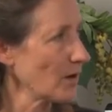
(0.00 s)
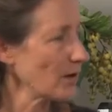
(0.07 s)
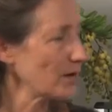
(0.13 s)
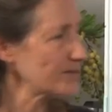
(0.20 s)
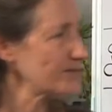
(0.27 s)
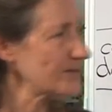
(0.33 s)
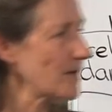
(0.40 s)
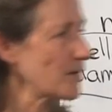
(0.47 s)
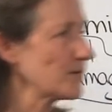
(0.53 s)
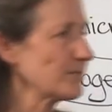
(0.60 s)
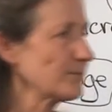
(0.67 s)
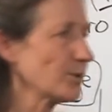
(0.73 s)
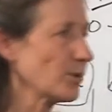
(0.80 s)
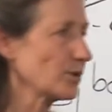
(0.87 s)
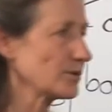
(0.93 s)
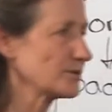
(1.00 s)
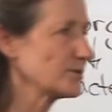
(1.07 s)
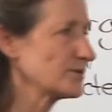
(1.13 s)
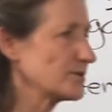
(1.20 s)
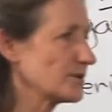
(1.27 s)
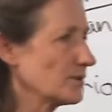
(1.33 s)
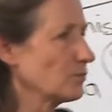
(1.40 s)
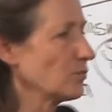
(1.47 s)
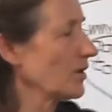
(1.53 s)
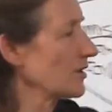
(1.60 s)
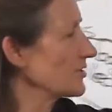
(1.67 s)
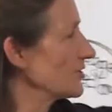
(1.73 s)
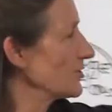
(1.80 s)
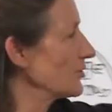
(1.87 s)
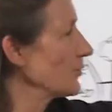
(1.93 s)
Also important to
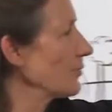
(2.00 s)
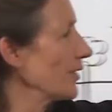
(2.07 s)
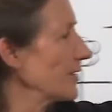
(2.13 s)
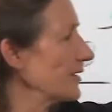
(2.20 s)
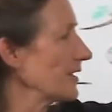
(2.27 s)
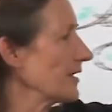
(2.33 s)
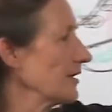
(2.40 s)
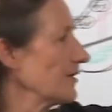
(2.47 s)
wash your body